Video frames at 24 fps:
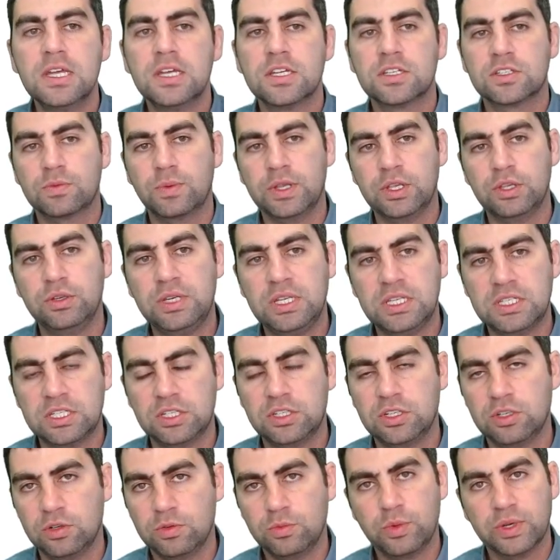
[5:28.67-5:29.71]
So what you need to
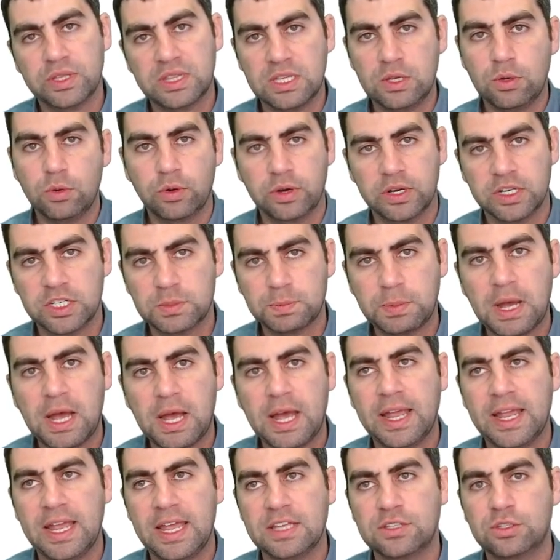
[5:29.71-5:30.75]
do with the Orange Pi
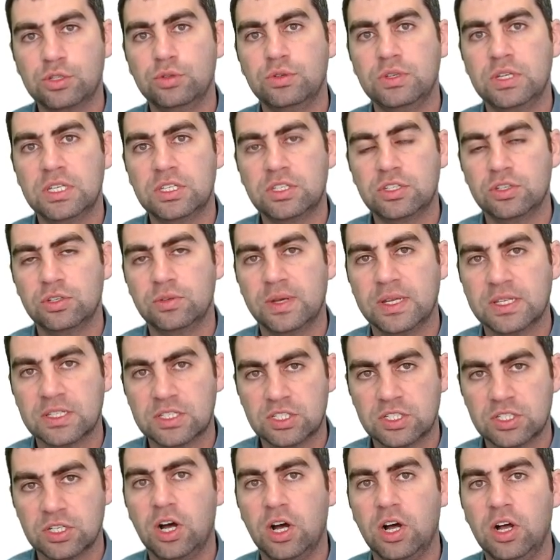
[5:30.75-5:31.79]
is you need to
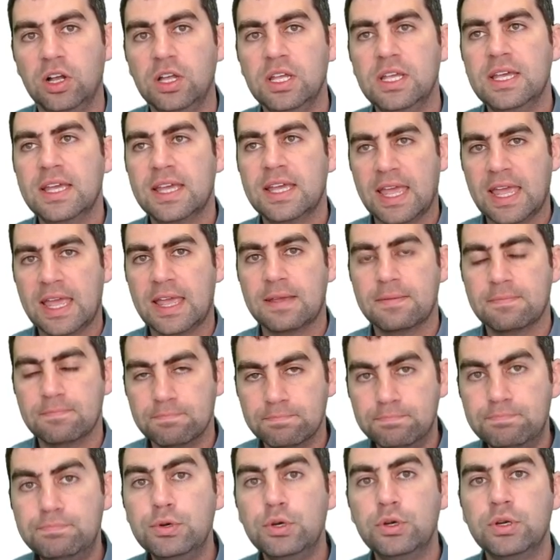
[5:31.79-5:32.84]
install a
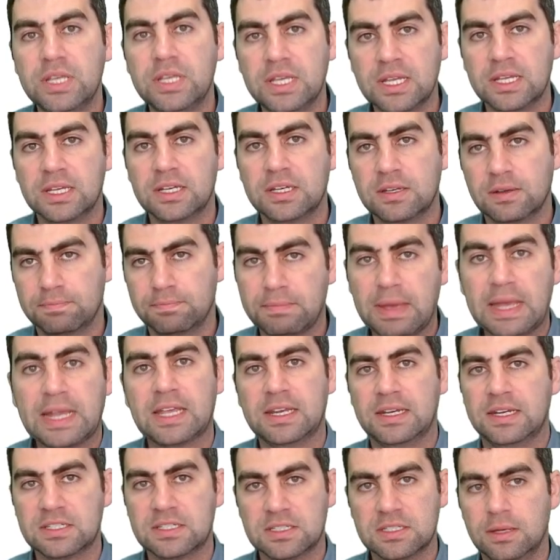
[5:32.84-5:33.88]
booting
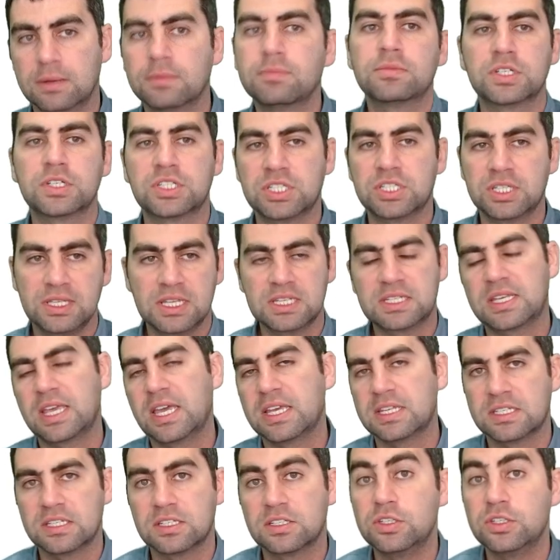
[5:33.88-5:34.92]
mechanism, which in this
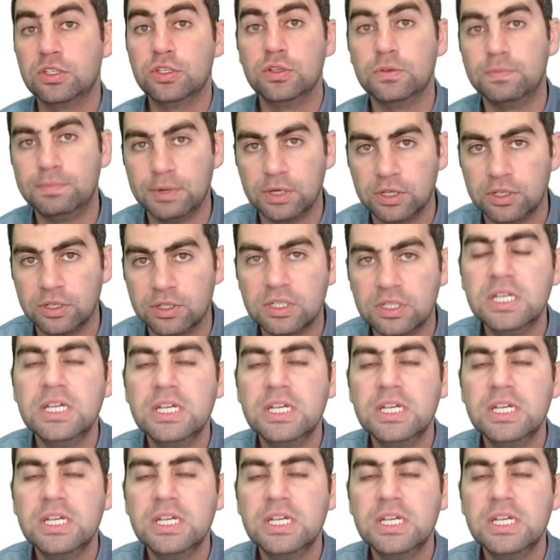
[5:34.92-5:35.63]
case is U-boot,